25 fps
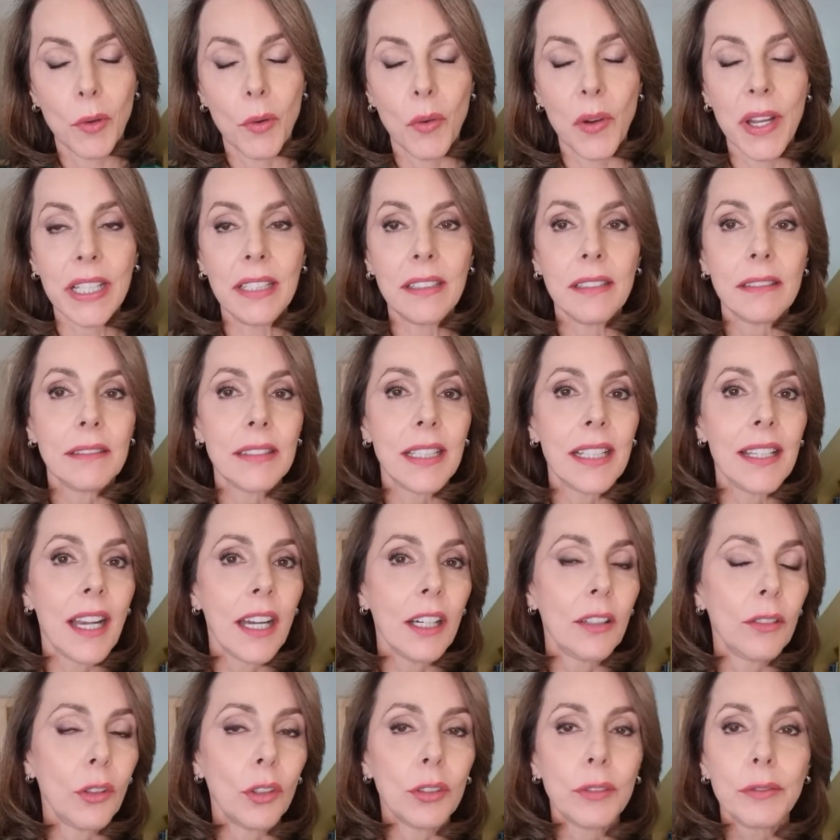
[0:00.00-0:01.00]
when they
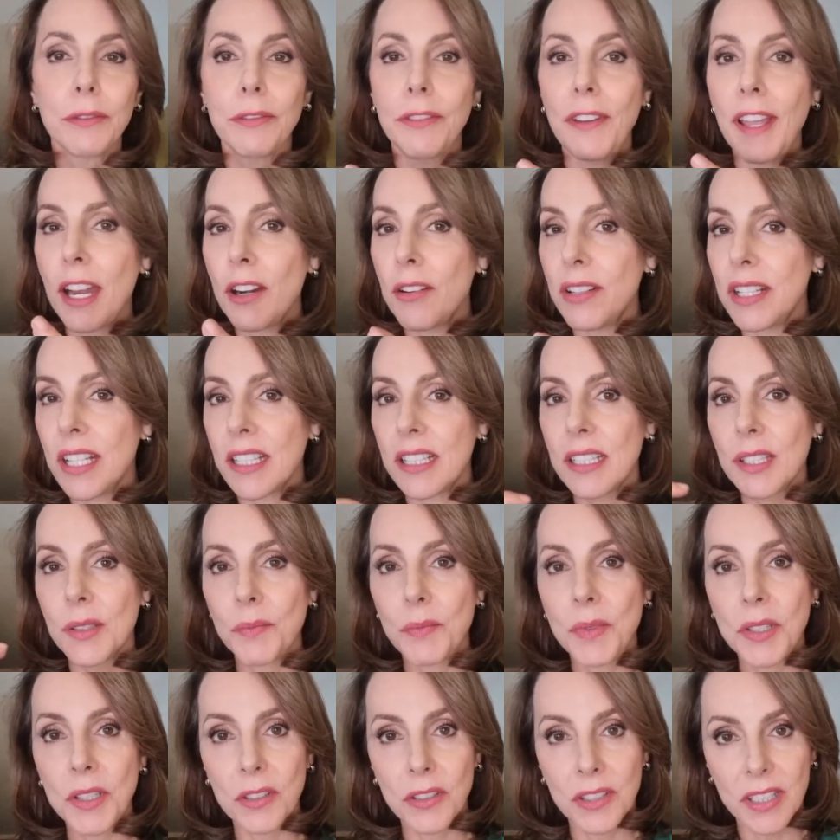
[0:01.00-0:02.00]
are not very
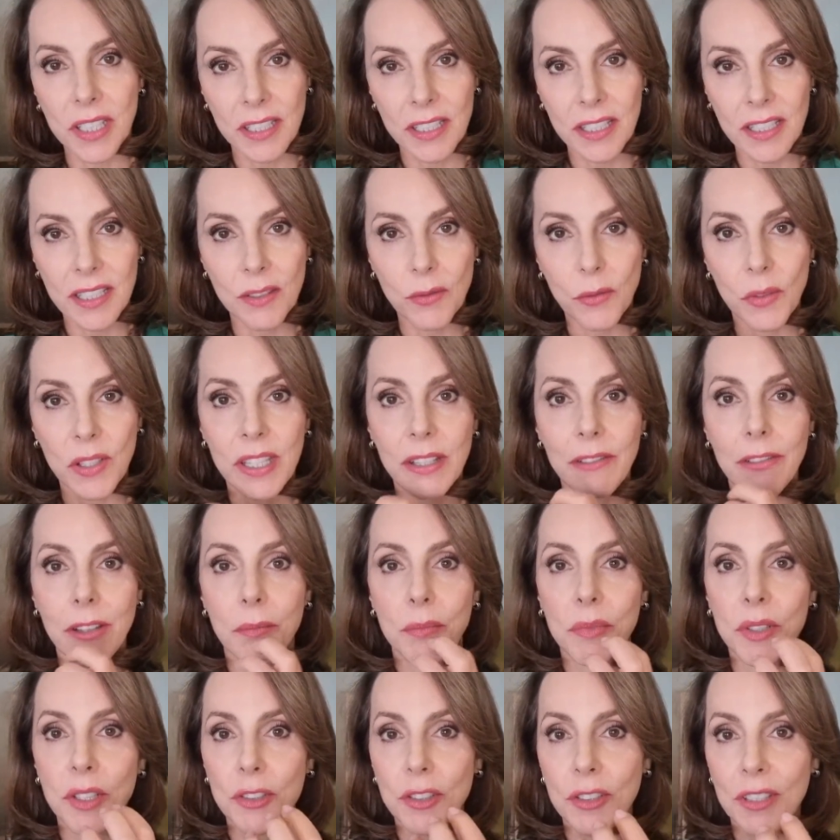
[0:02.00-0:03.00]
experienced with the
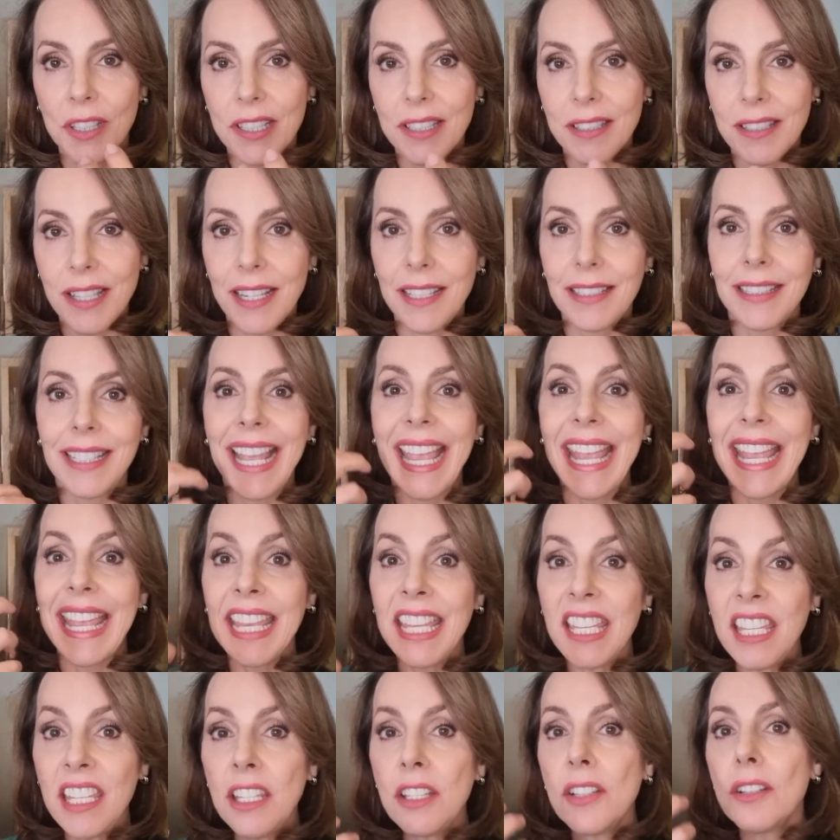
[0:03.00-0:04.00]
vibrational state
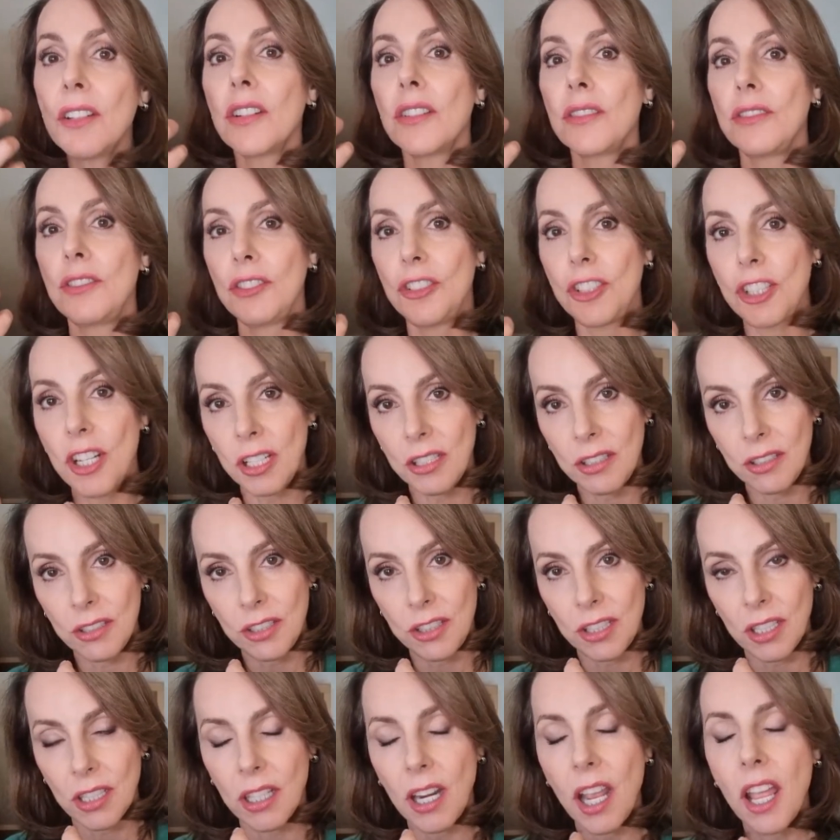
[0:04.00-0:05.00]
in
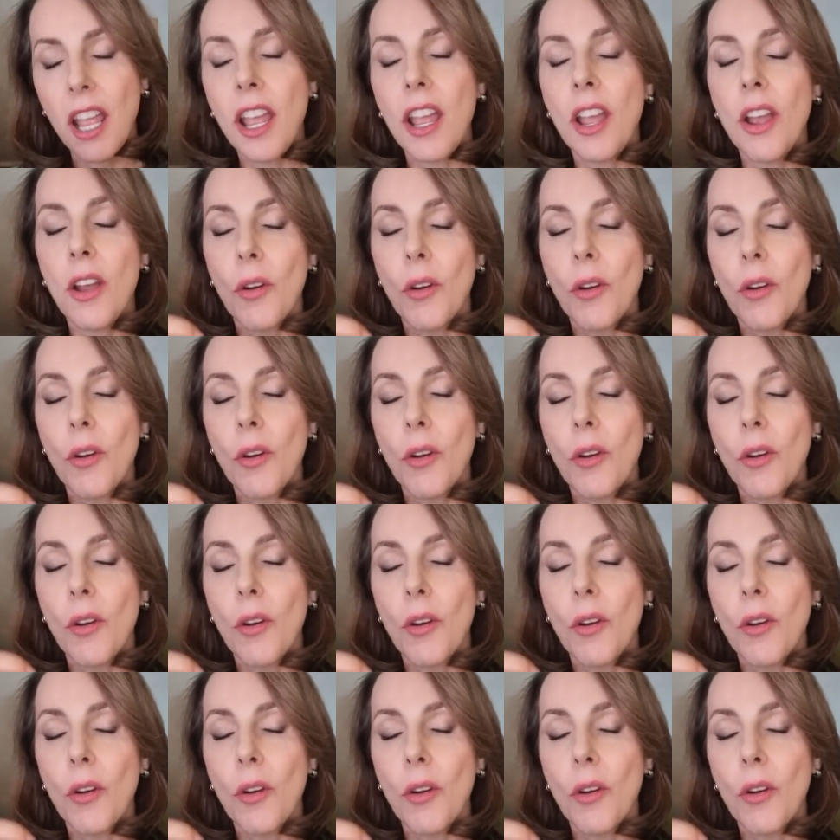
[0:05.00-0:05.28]
conjunction